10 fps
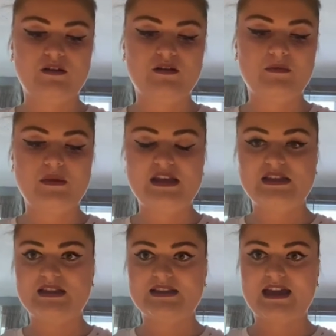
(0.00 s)

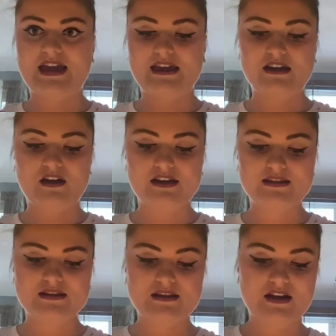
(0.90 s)
pieces cake. I'll
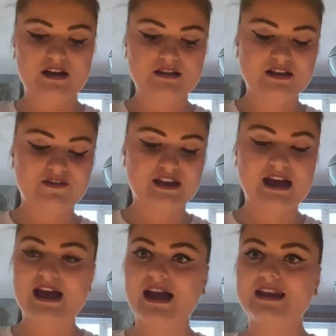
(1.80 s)
insert, if I
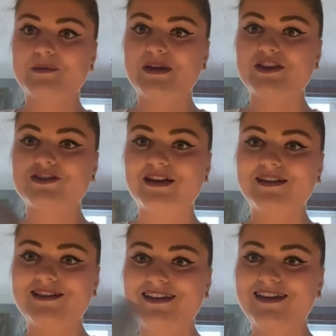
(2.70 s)
can, a picture
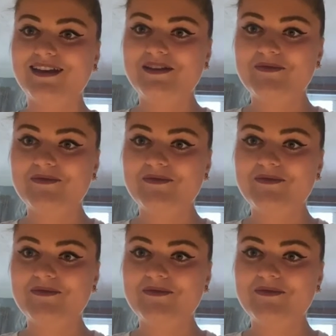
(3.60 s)
here.